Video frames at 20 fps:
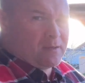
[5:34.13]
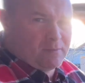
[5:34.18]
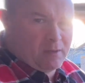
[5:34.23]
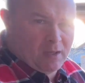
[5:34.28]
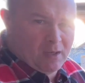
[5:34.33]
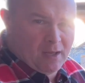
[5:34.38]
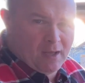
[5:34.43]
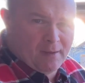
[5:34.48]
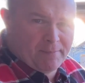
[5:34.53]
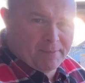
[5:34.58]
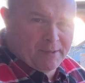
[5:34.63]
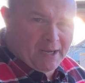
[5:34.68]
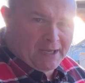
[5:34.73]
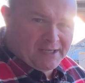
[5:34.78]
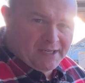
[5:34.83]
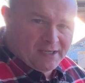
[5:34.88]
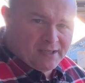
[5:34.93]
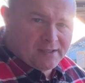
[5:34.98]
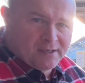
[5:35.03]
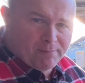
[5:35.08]
them all up and I
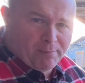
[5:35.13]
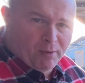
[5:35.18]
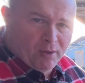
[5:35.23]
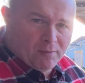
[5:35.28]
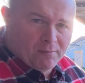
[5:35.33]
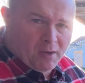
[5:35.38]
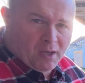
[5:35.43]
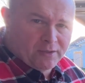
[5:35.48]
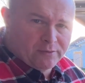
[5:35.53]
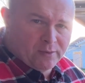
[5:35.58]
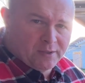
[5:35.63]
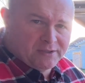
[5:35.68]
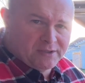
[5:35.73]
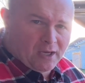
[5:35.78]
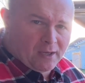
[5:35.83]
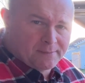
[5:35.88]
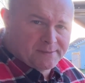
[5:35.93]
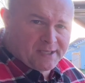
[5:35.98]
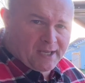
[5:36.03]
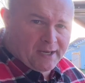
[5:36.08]
needed to pull them onto a
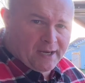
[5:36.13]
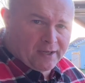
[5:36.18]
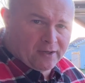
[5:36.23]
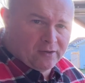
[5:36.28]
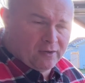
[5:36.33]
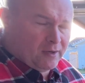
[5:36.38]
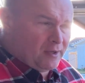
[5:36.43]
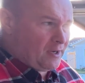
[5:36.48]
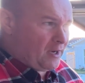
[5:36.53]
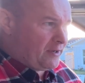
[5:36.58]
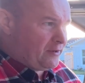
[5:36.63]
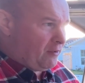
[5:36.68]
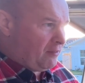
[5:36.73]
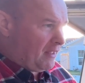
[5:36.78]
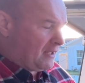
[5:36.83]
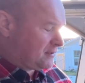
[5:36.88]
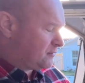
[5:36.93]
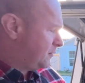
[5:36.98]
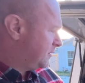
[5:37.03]
job site, I could. I know that's